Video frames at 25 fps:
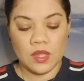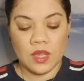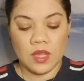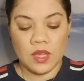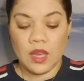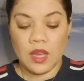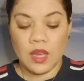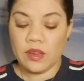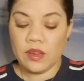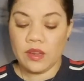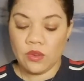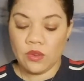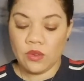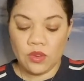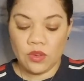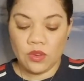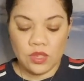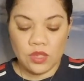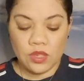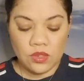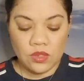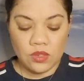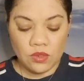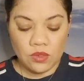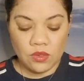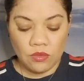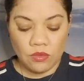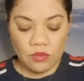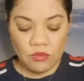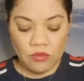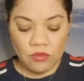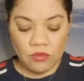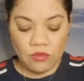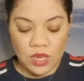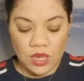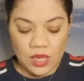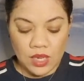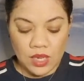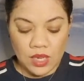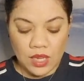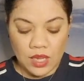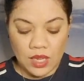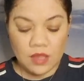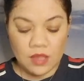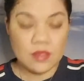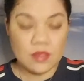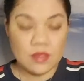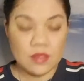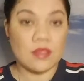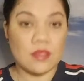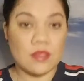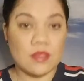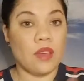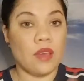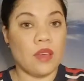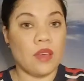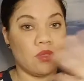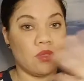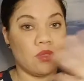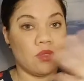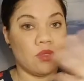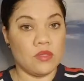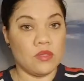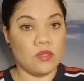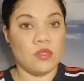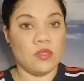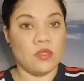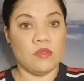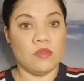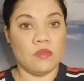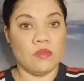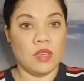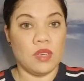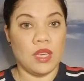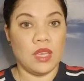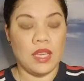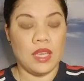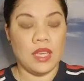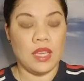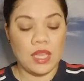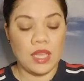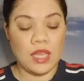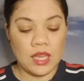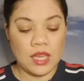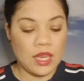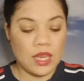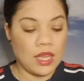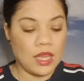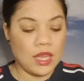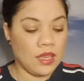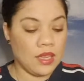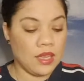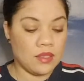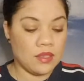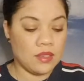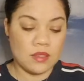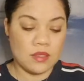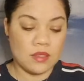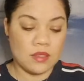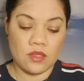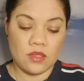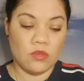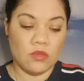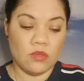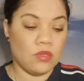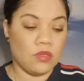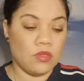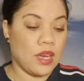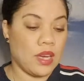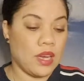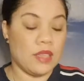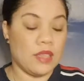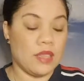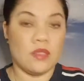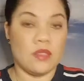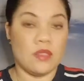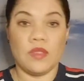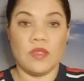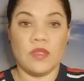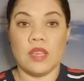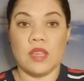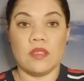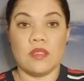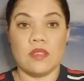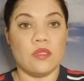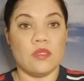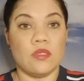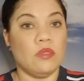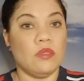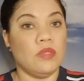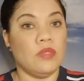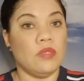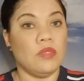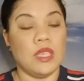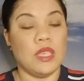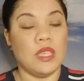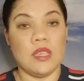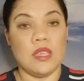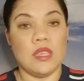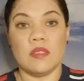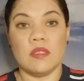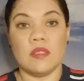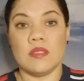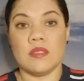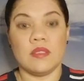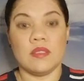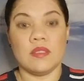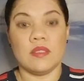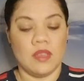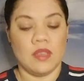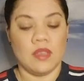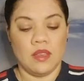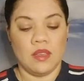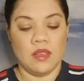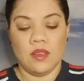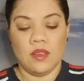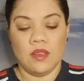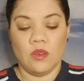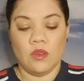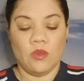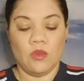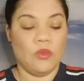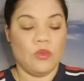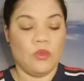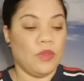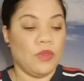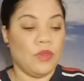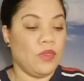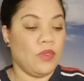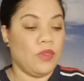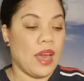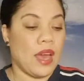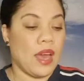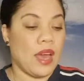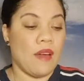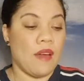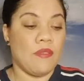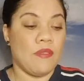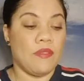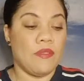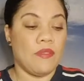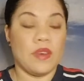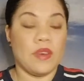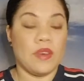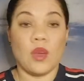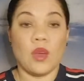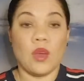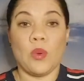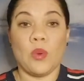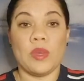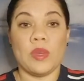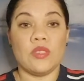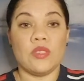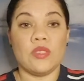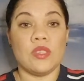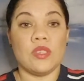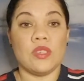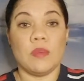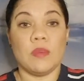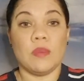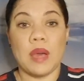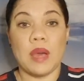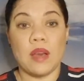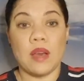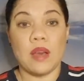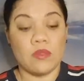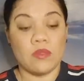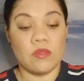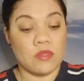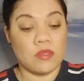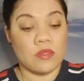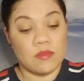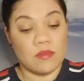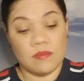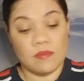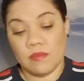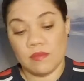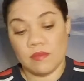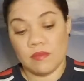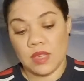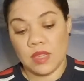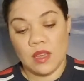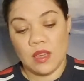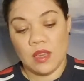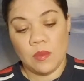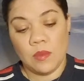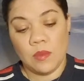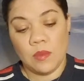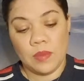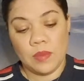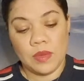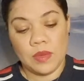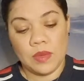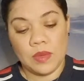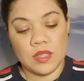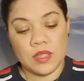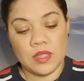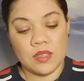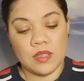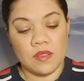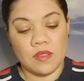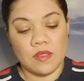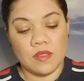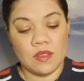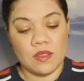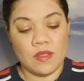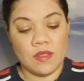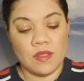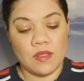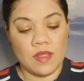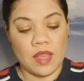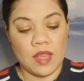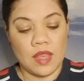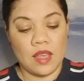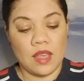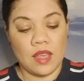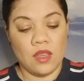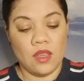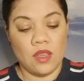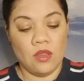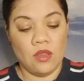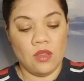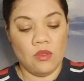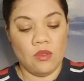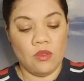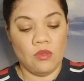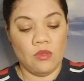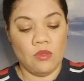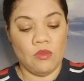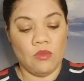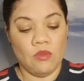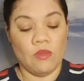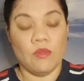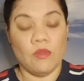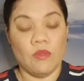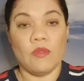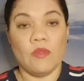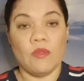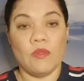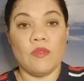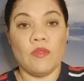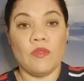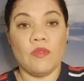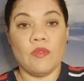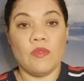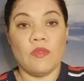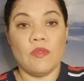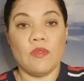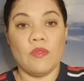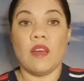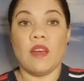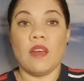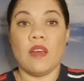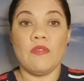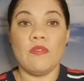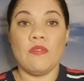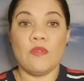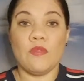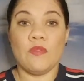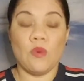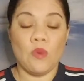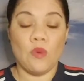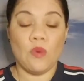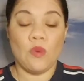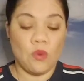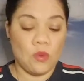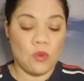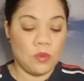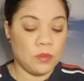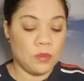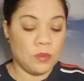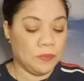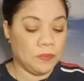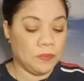I don't only do readings, I also do healings, I do all kinds of things, soul readings, or if you have a question about a person that you feel love for,